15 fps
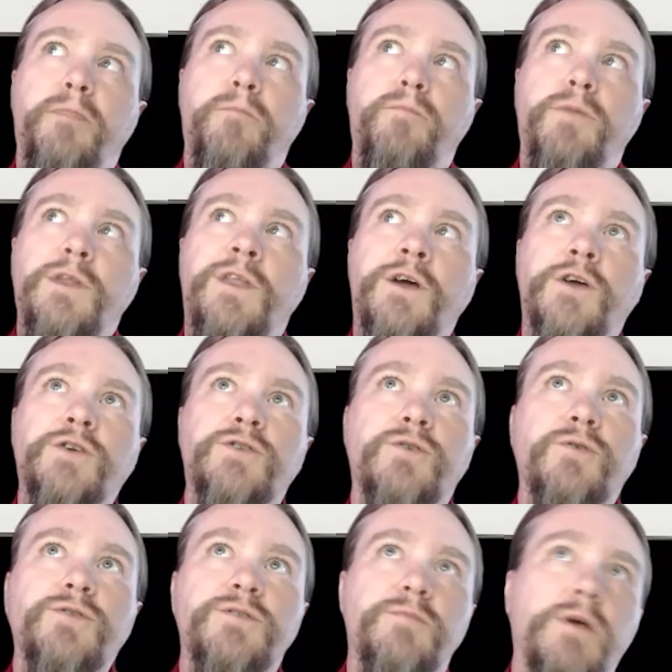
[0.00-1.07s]
but the
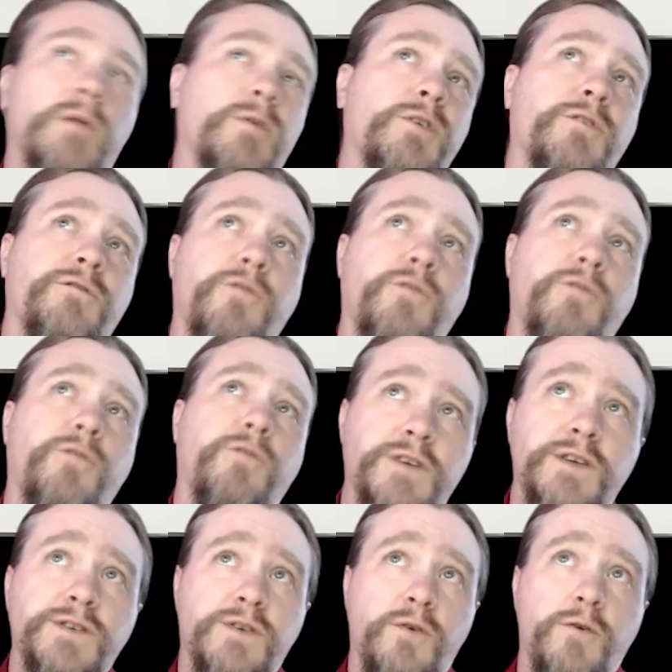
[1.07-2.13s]
controls to be able to enforce it
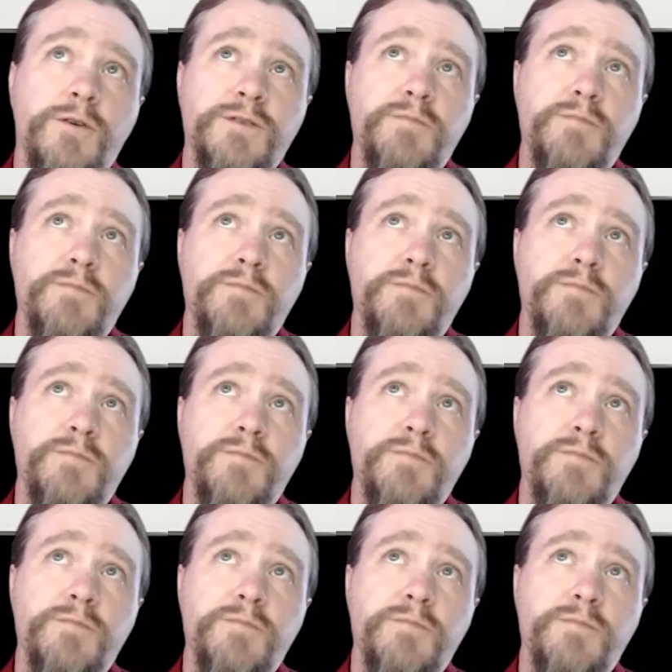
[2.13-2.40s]
has always